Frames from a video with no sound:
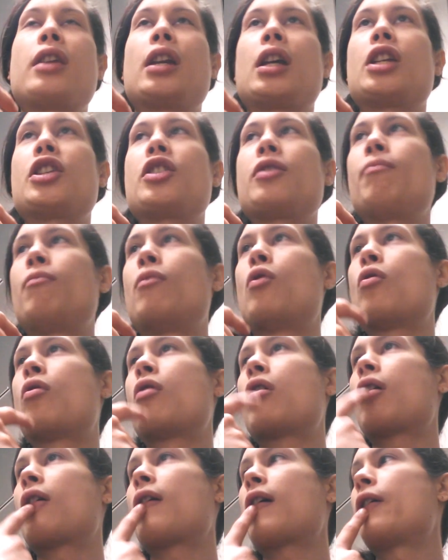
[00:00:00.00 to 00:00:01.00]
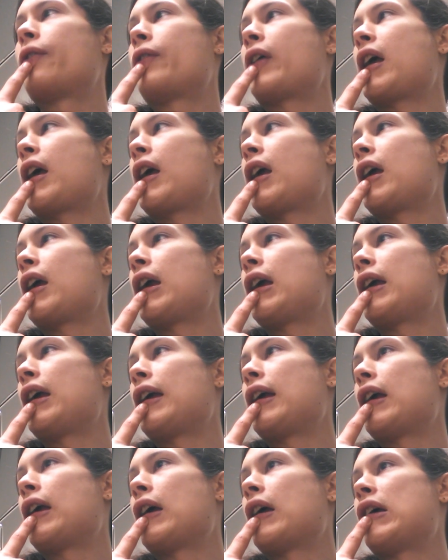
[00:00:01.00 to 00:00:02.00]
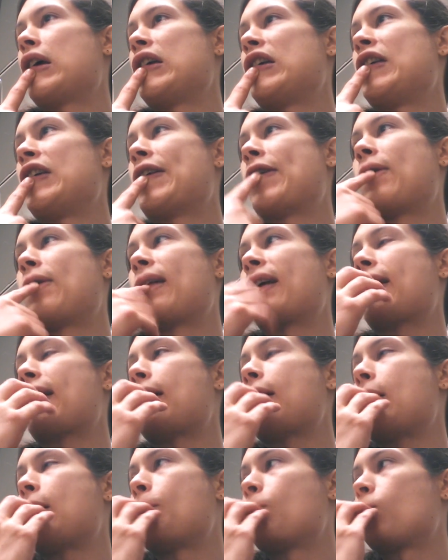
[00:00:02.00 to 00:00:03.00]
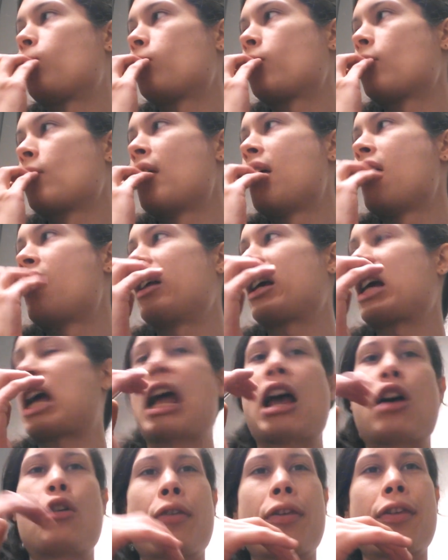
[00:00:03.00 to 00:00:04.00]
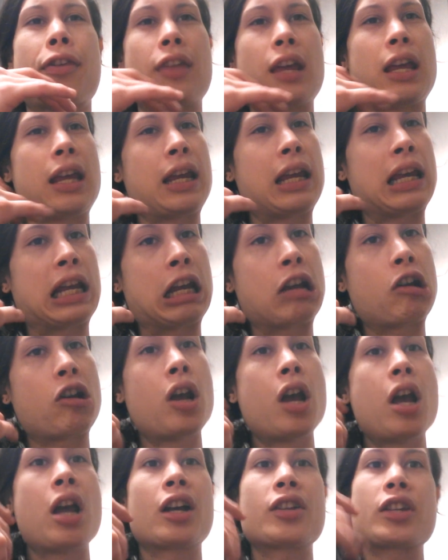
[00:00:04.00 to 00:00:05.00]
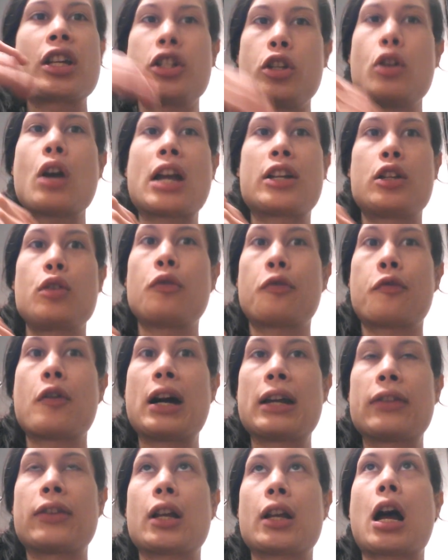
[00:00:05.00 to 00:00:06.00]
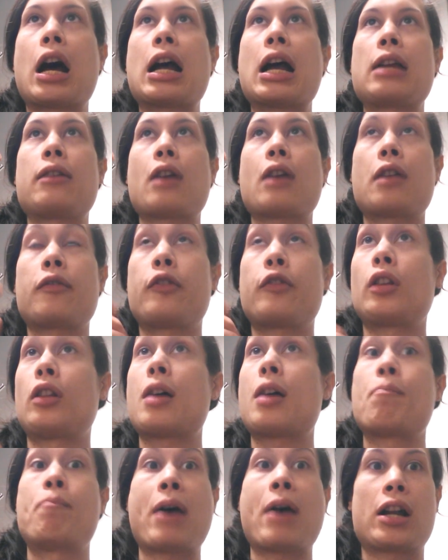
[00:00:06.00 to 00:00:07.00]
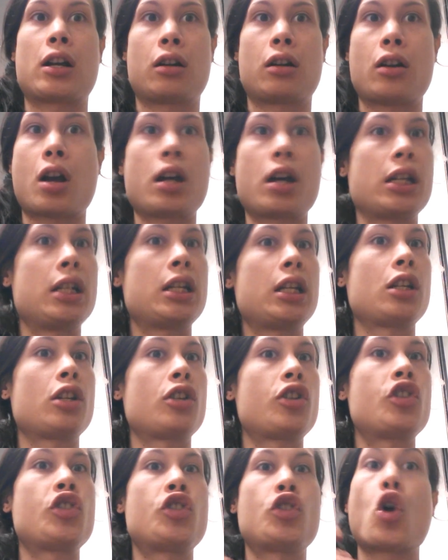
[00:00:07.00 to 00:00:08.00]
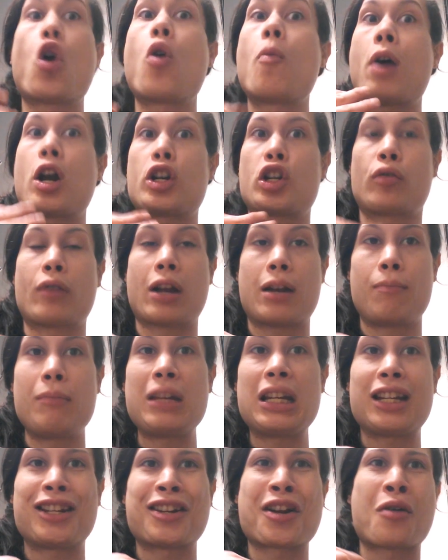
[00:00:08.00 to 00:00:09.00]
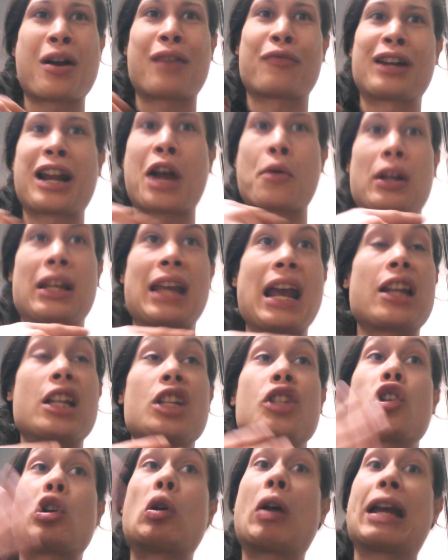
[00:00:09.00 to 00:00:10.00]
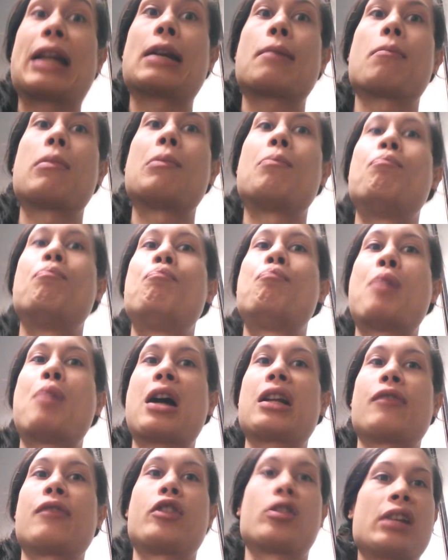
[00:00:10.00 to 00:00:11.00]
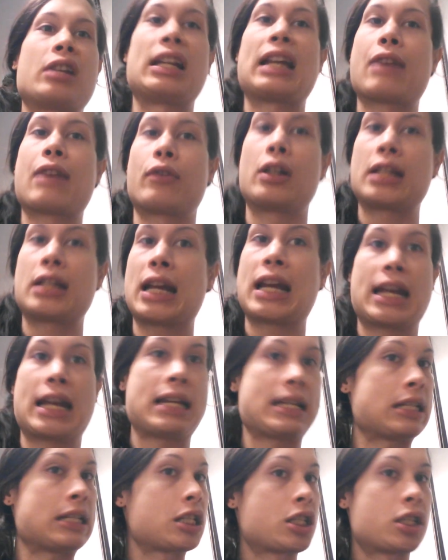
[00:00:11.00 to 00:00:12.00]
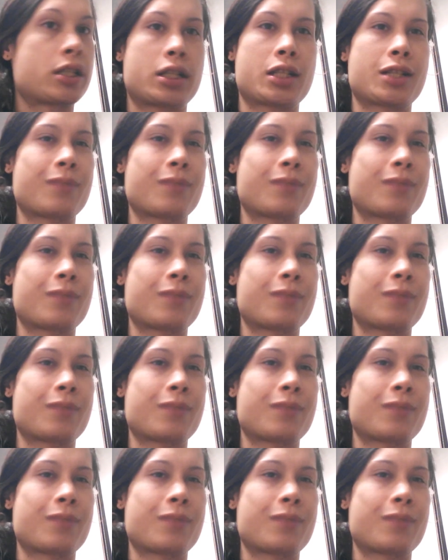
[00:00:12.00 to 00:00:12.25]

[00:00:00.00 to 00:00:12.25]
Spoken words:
you think it's more of a, you know, like a health thing? Because I do find that I feel a lot better not eating so much red meat. You know, every now and again, it's great. But if you're eating every day,